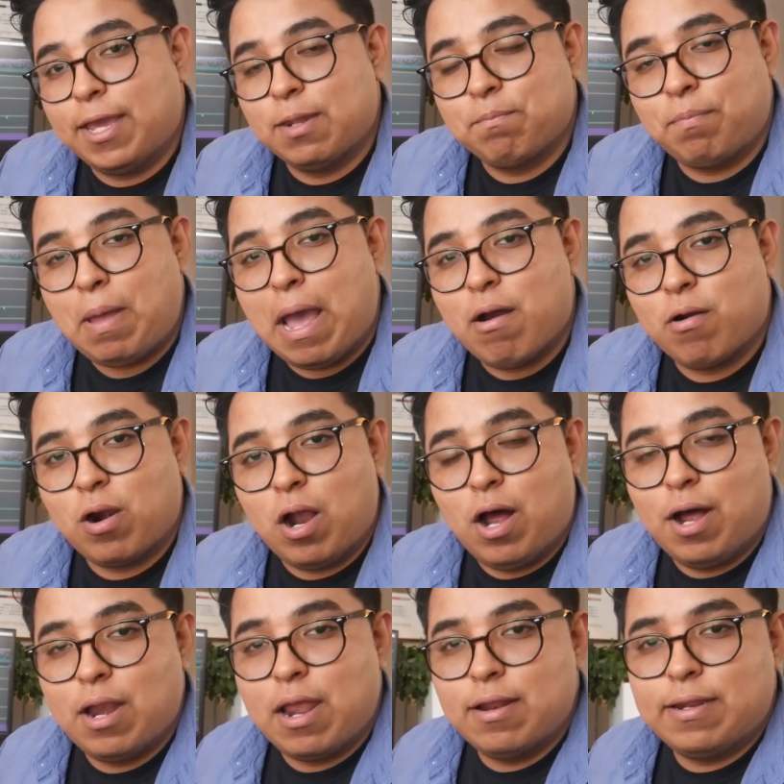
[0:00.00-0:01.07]
can power
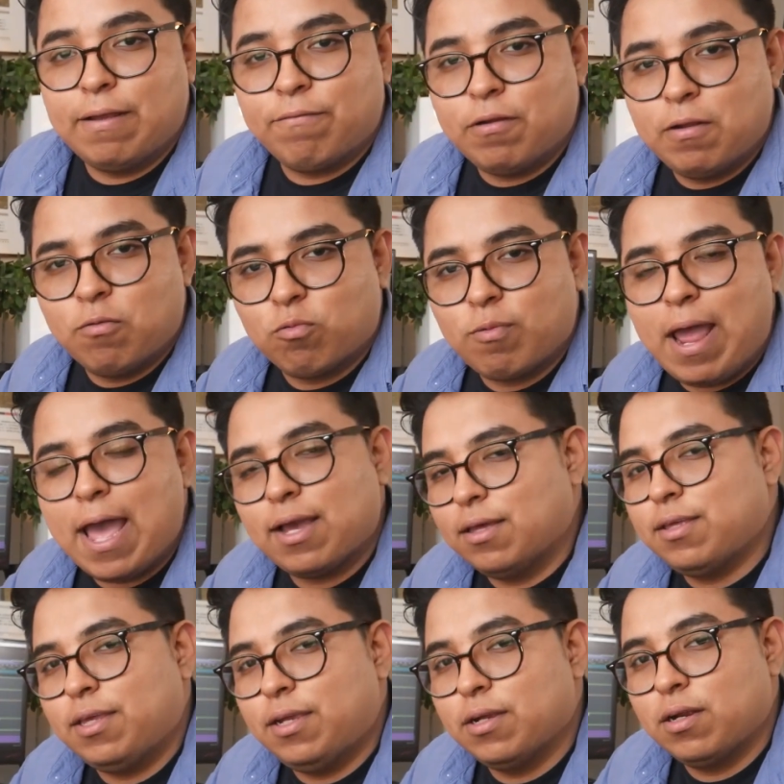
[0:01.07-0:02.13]
on different
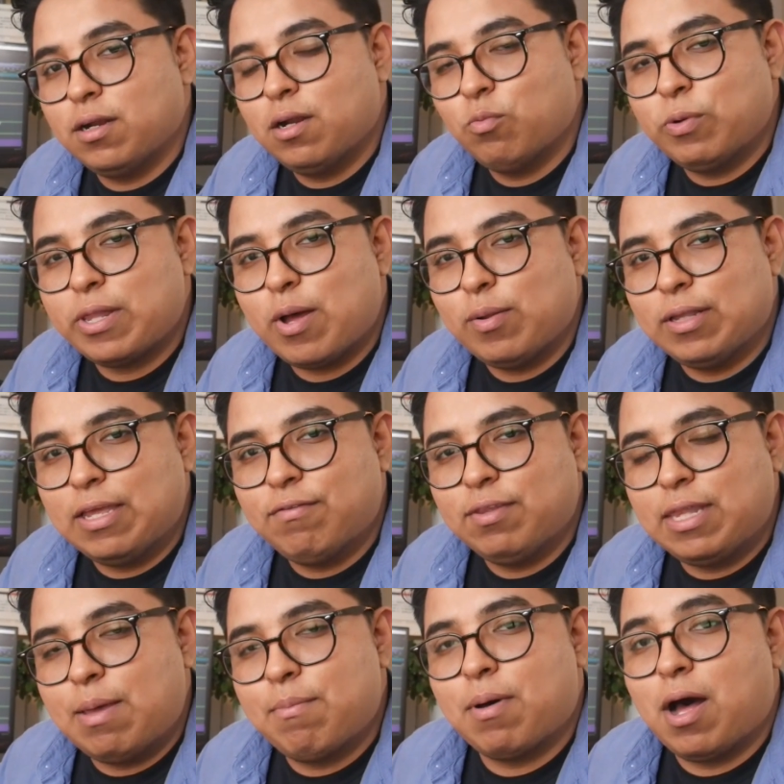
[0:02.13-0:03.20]
rack gear without
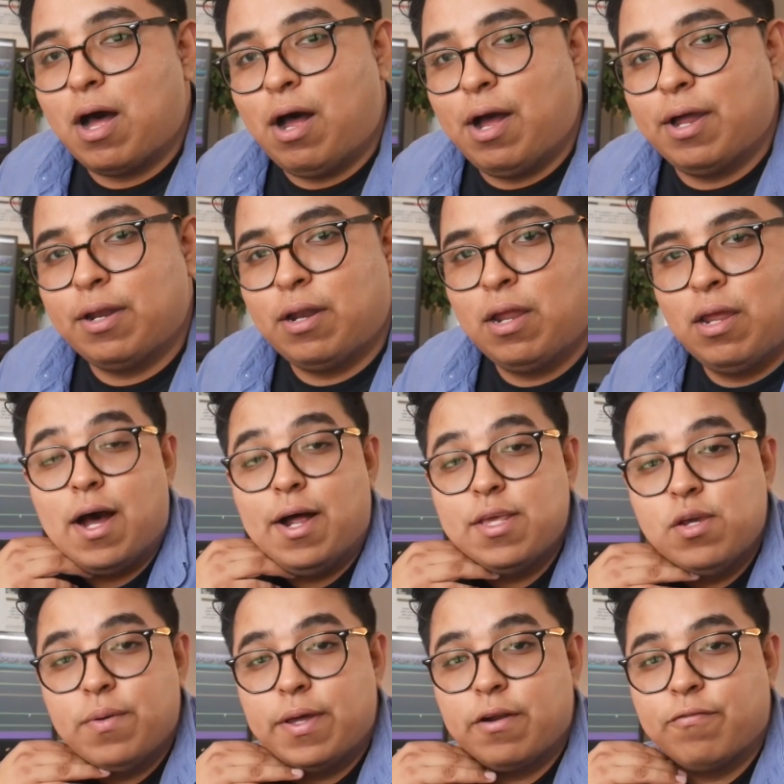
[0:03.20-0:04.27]
leaving them on. The
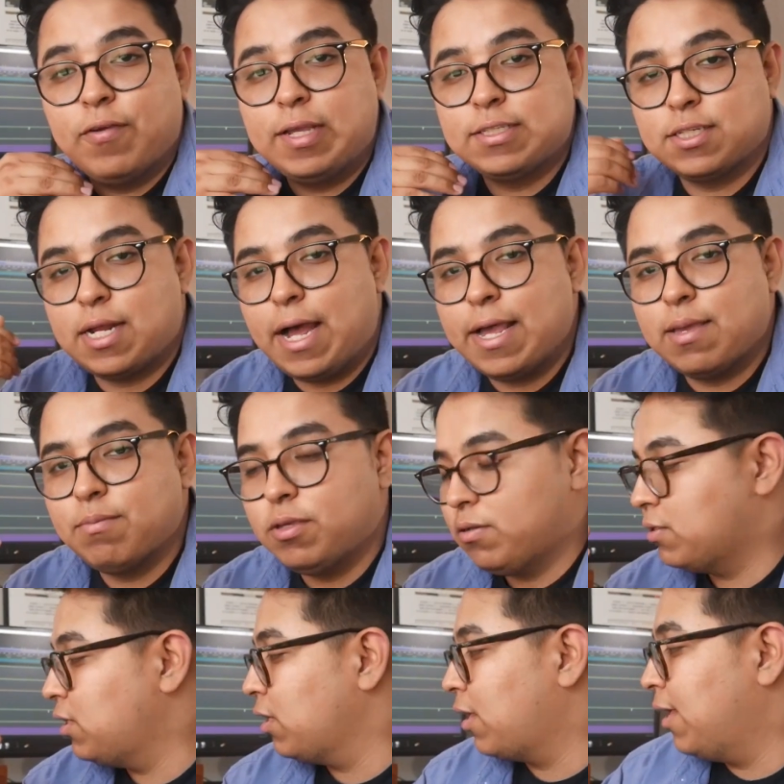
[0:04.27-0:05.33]
audio interface that I am
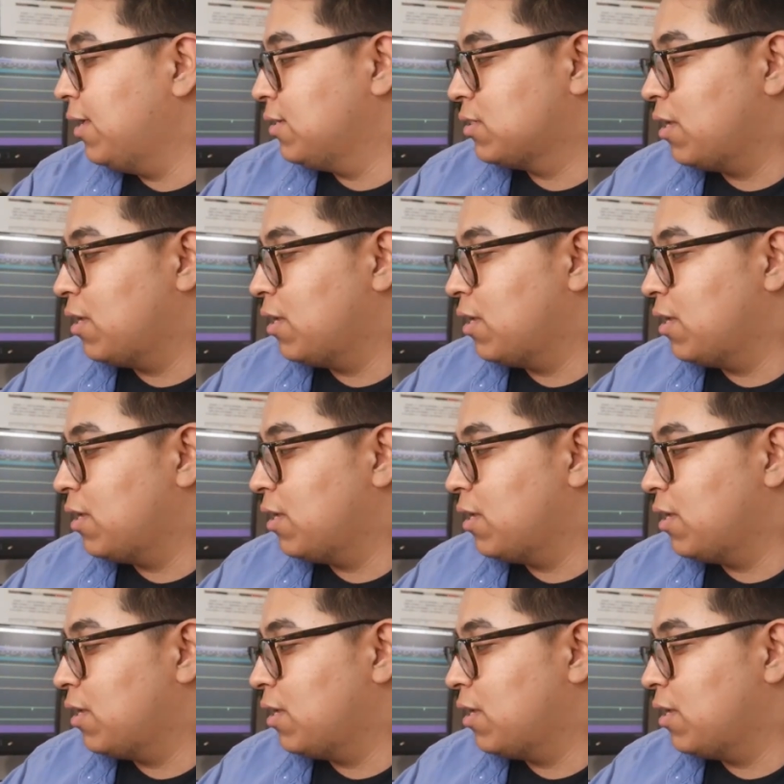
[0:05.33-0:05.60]
using is